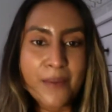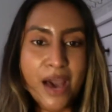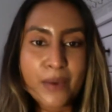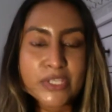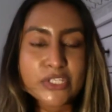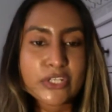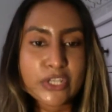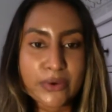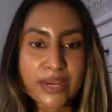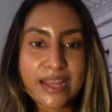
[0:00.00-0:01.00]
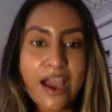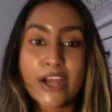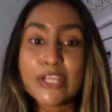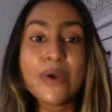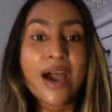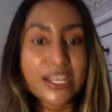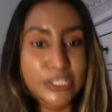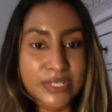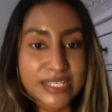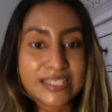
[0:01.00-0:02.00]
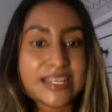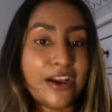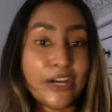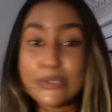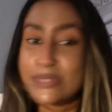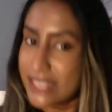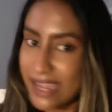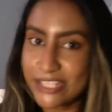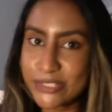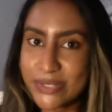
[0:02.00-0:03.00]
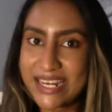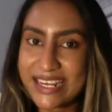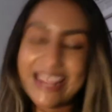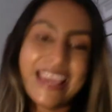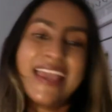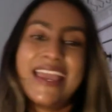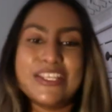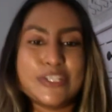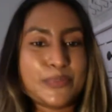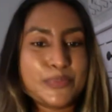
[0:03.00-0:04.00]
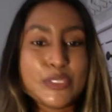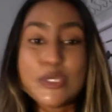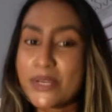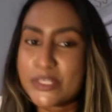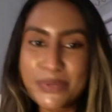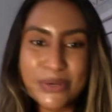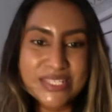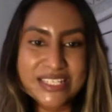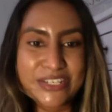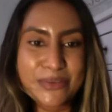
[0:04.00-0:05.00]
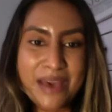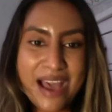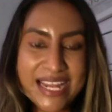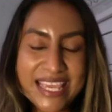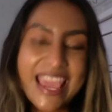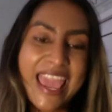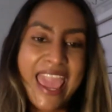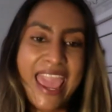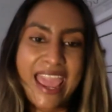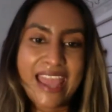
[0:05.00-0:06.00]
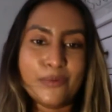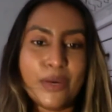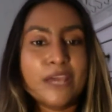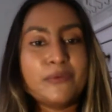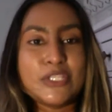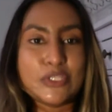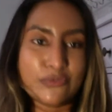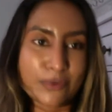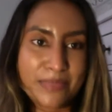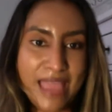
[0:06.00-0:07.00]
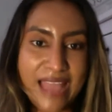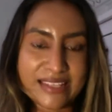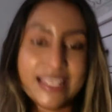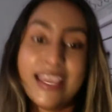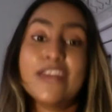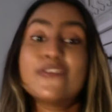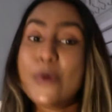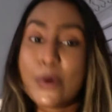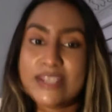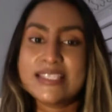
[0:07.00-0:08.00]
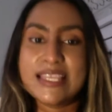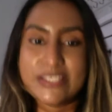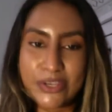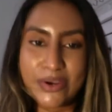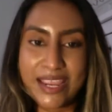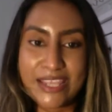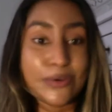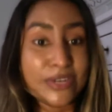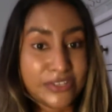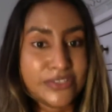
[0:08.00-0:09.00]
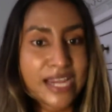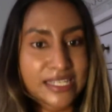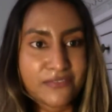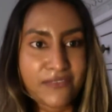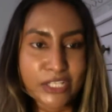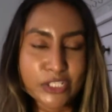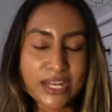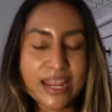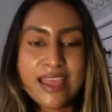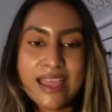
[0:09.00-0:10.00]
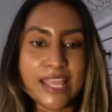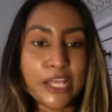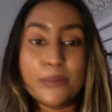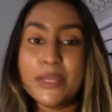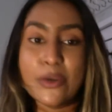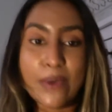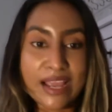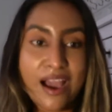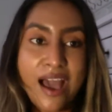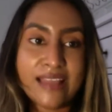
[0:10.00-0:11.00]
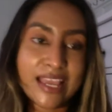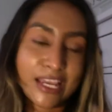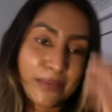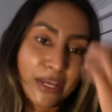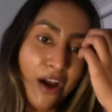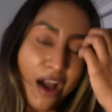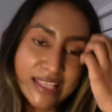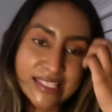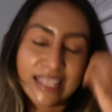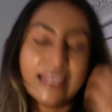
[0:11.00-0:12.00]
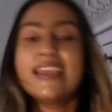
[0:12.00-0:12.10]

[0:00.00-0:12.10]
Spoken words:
is your urine? Are you hydrated? Are you dehydrated? Is there too much protein in your body? And what can we do from that? And of course, is there a urinary tract infection that could be going on that could be causing